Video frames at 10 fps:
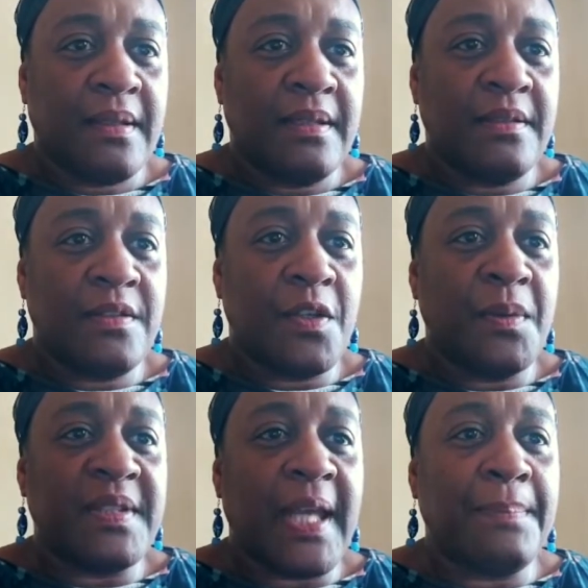And
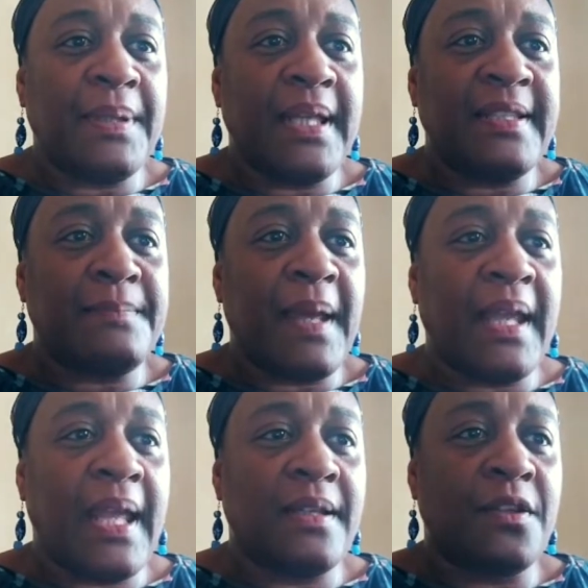so as I place my
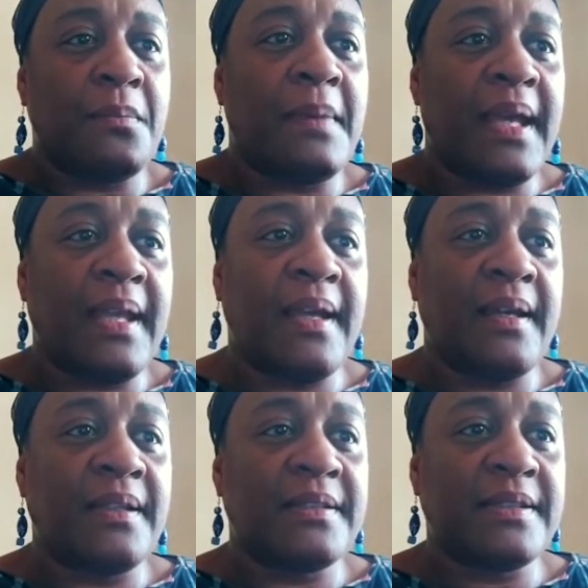hand on my
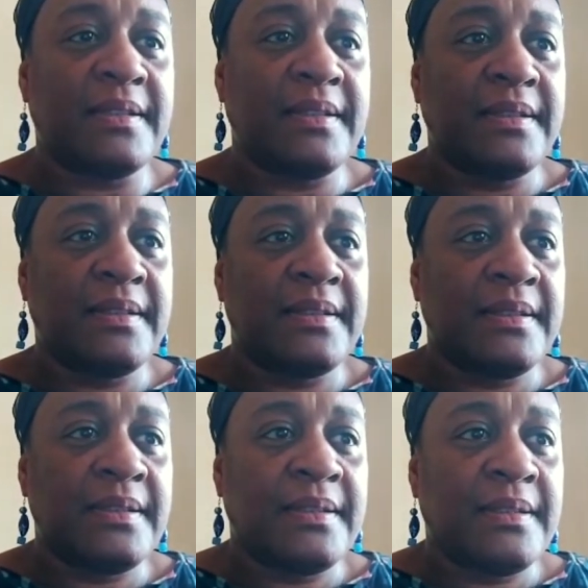heart,
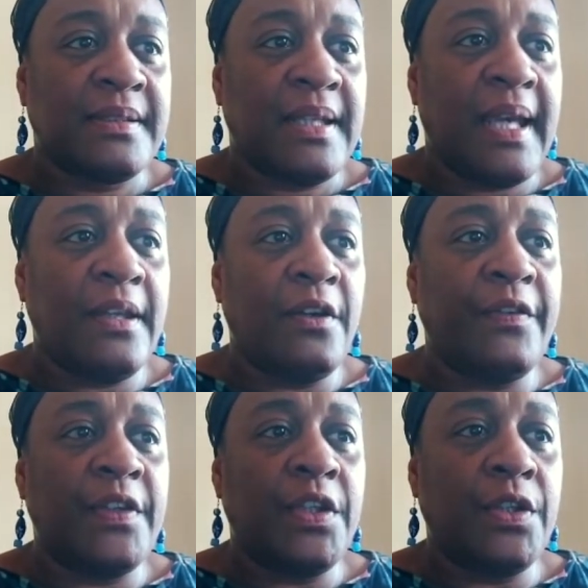I
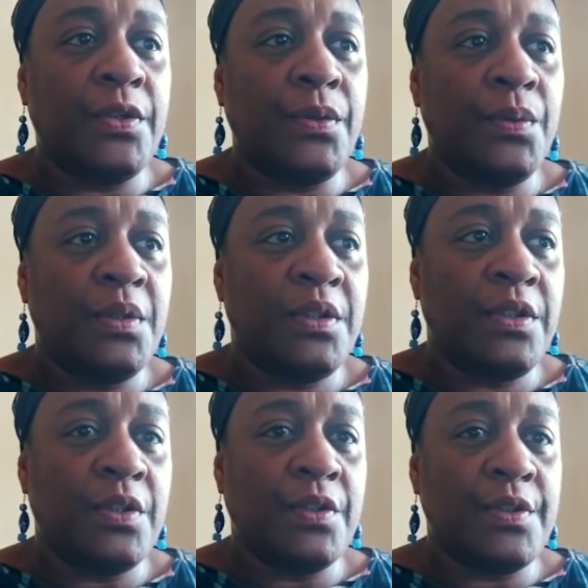offer you,
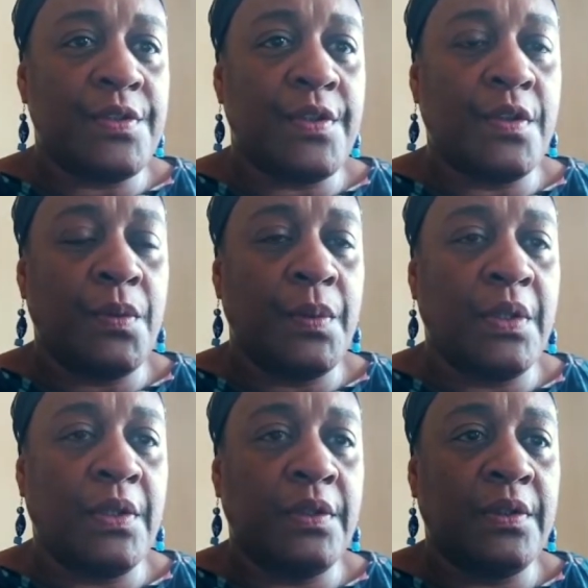yours and the
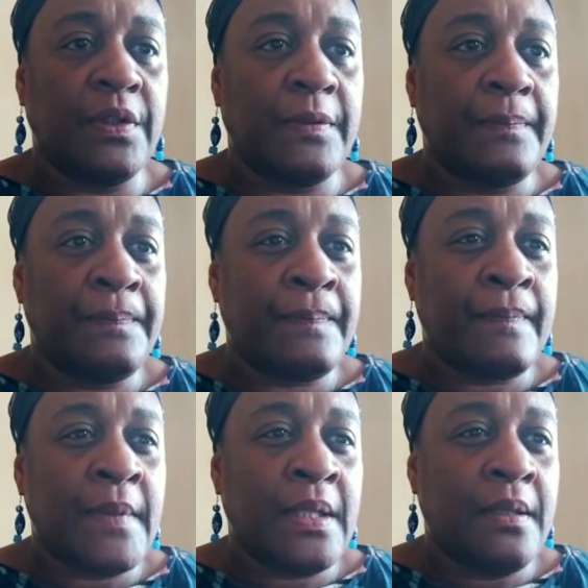world,
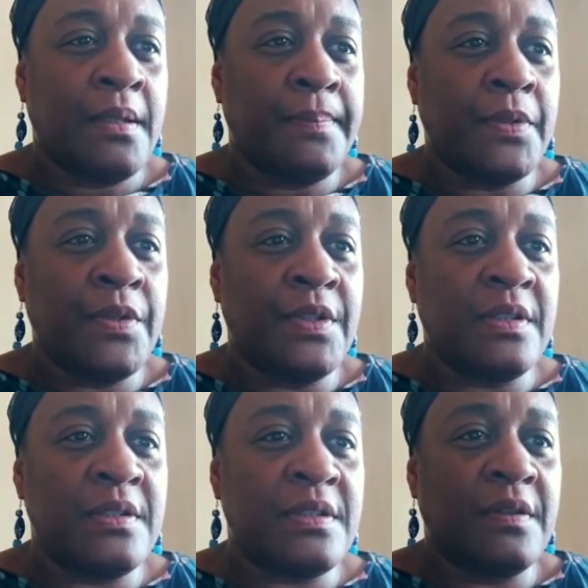an
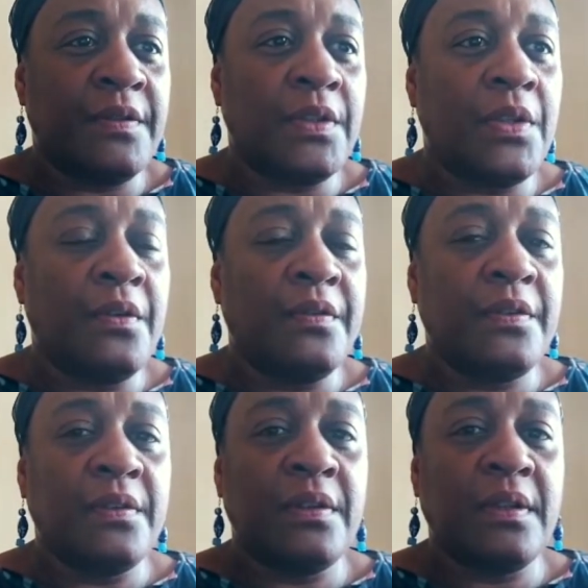abundance of
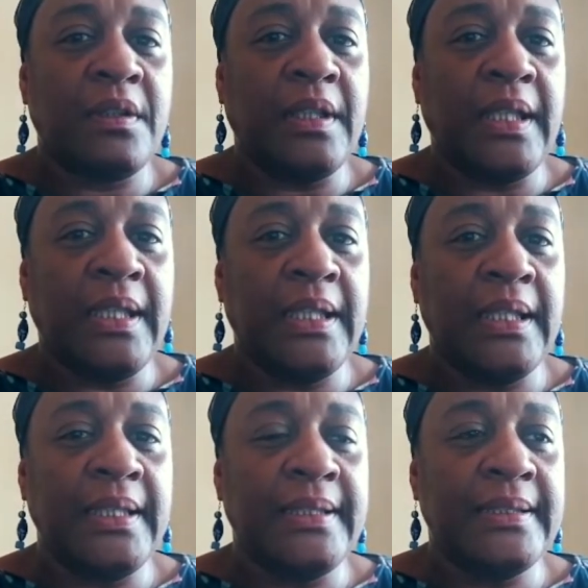love and
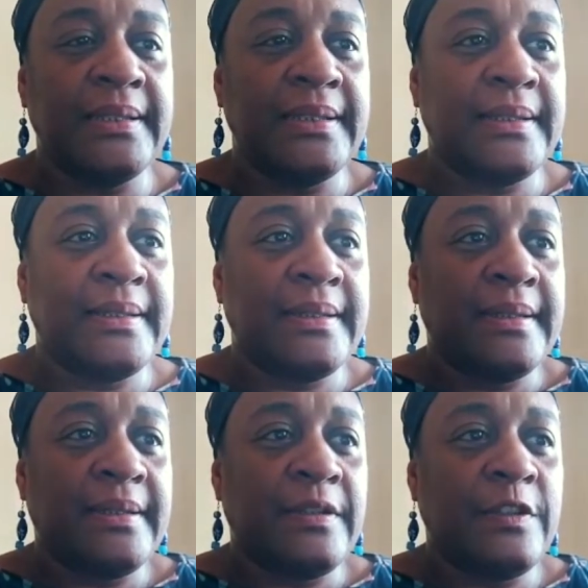healing,
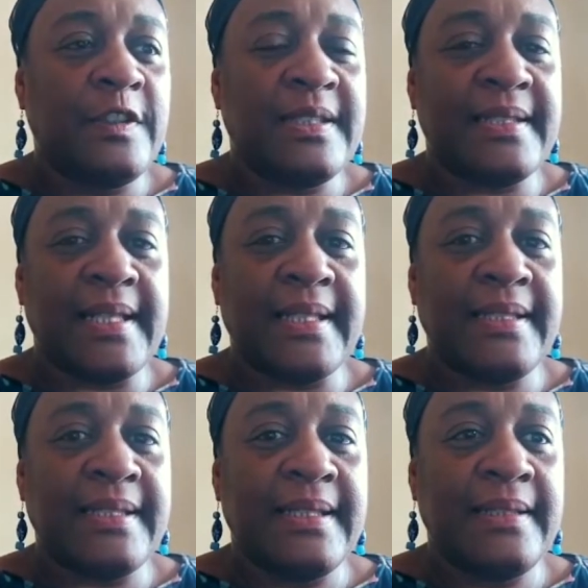
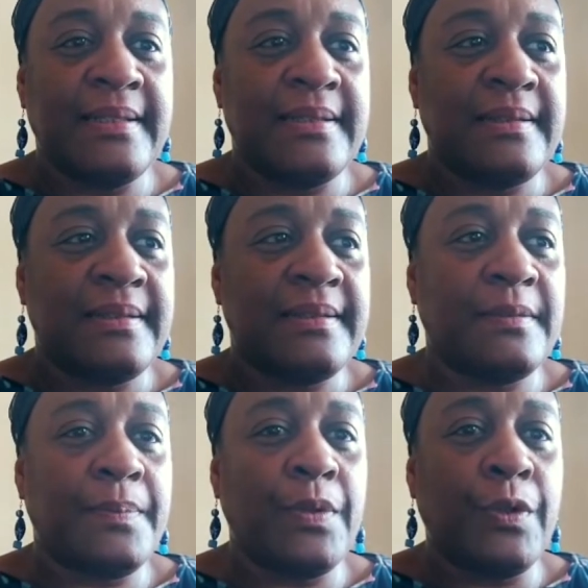understanding,
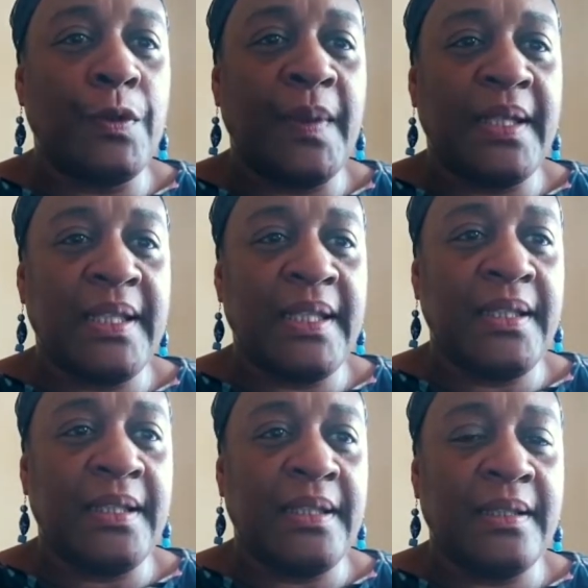support when
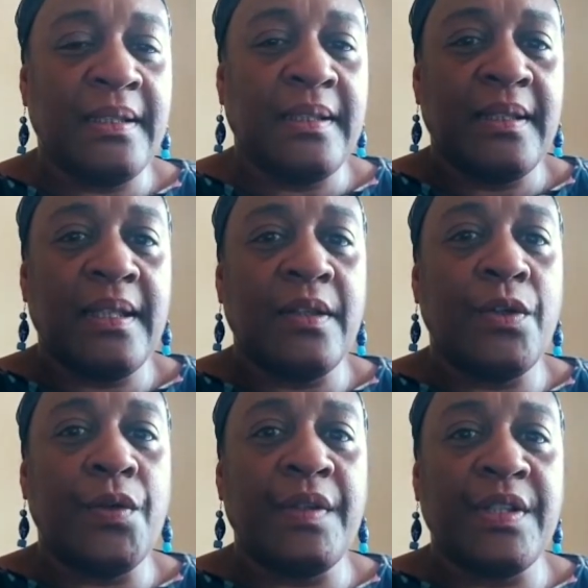needed, and
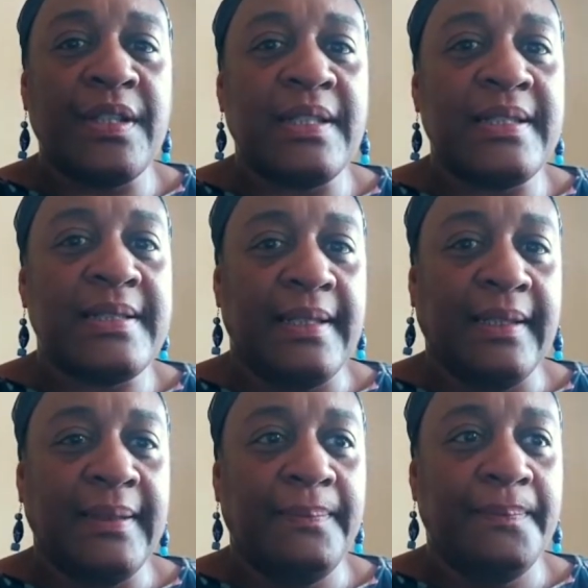courage at this
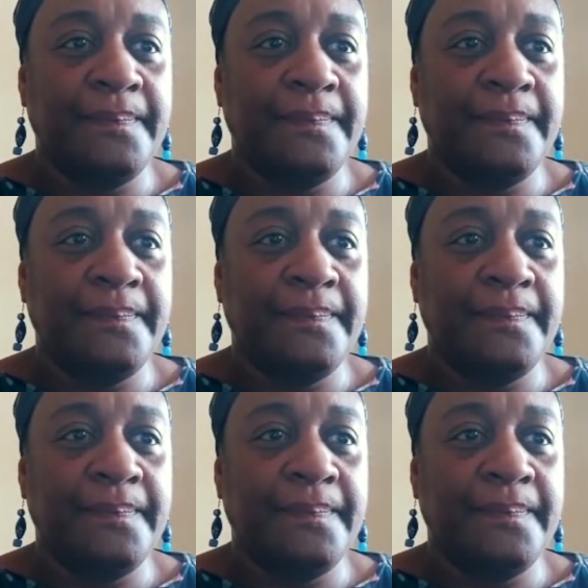time.